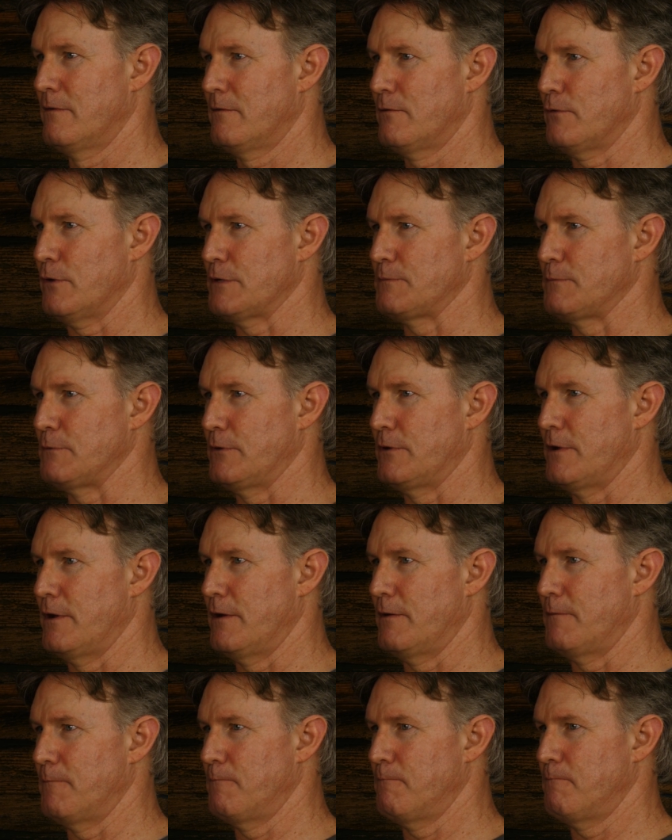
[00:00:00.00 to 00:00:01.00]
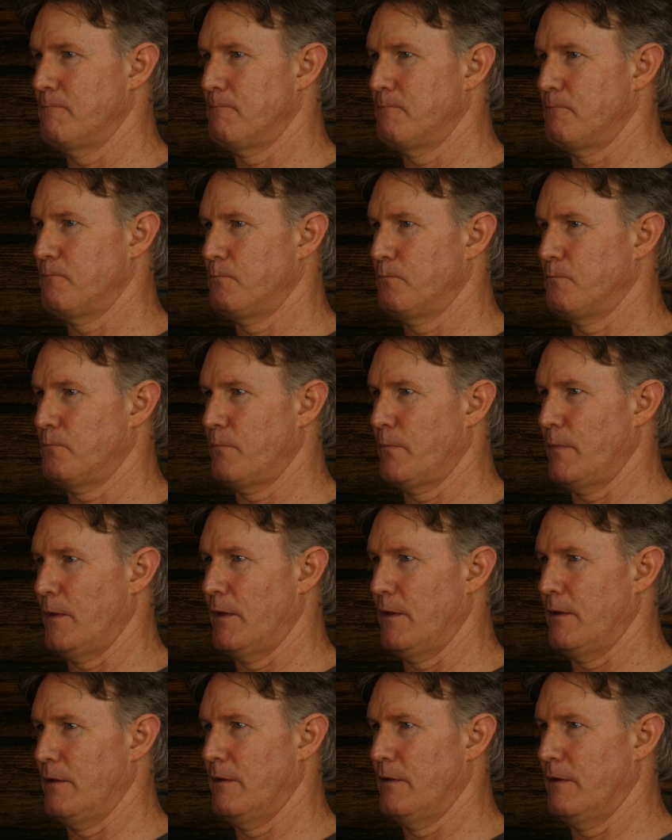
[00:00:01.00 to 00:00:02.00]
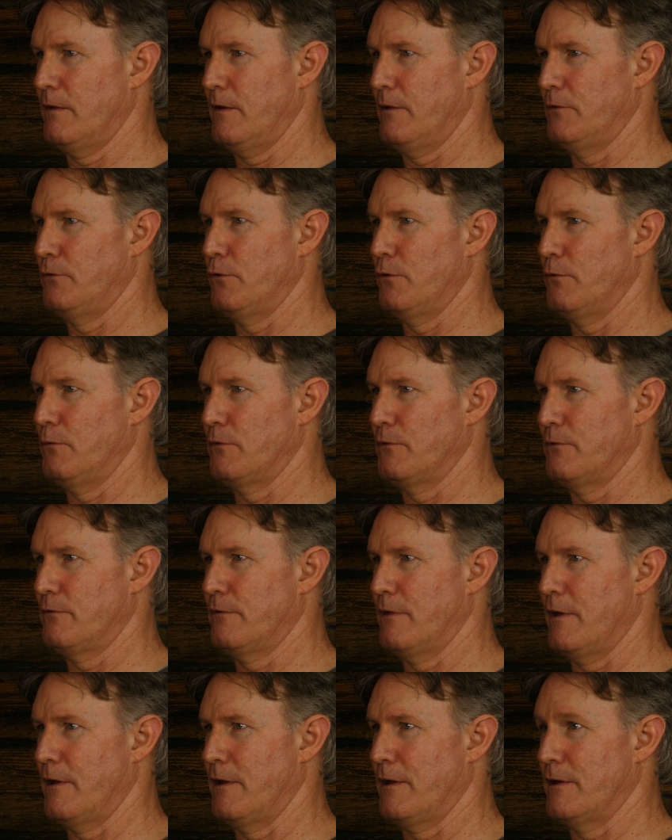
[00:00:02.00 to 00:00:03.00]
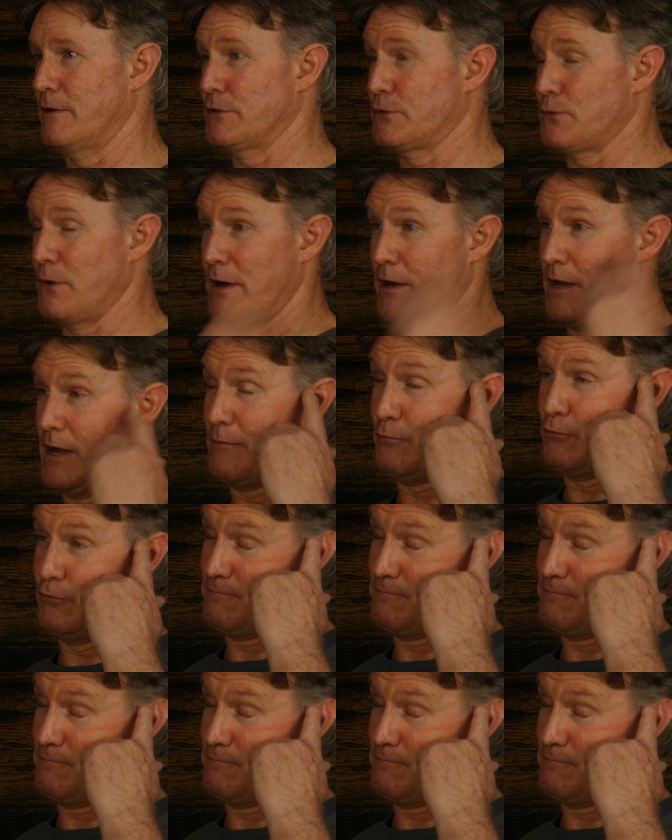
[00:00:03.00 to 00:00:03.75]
Trust me, I know. And I do it with Australian hardwood,